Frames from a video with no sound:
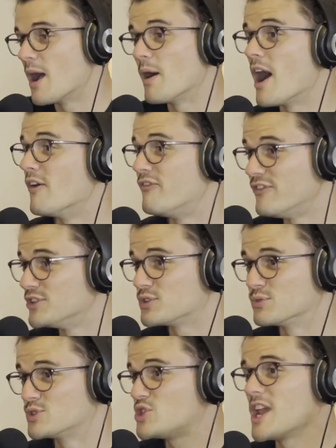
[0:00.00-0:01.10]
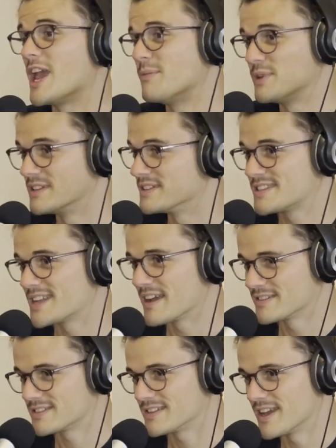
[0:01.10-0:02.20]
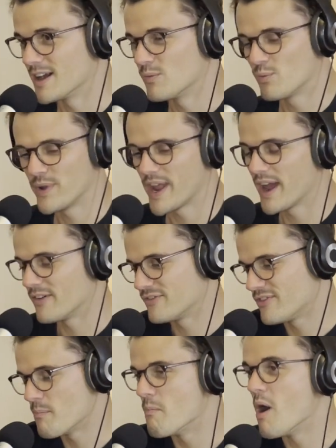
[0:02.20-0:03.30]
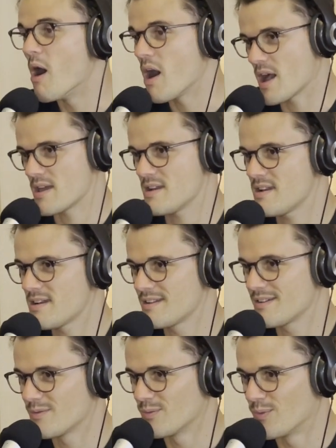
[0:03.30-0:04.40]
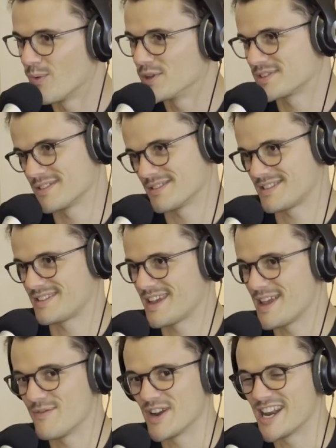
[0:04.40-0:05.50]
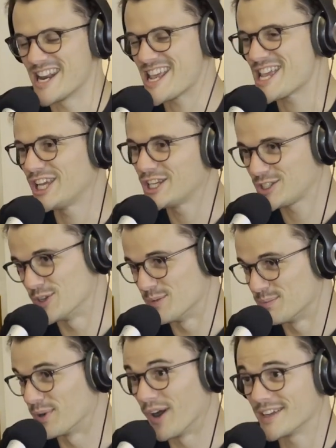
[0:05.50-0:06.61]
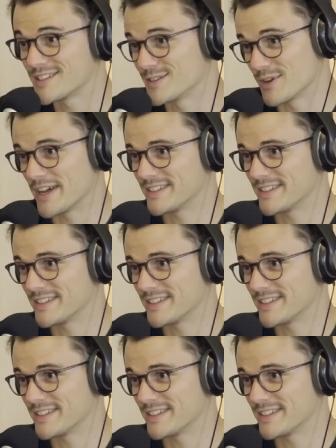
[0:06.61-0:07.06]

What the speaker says: official champion status now. Now, for mine, wasn't even an issue prior to the race.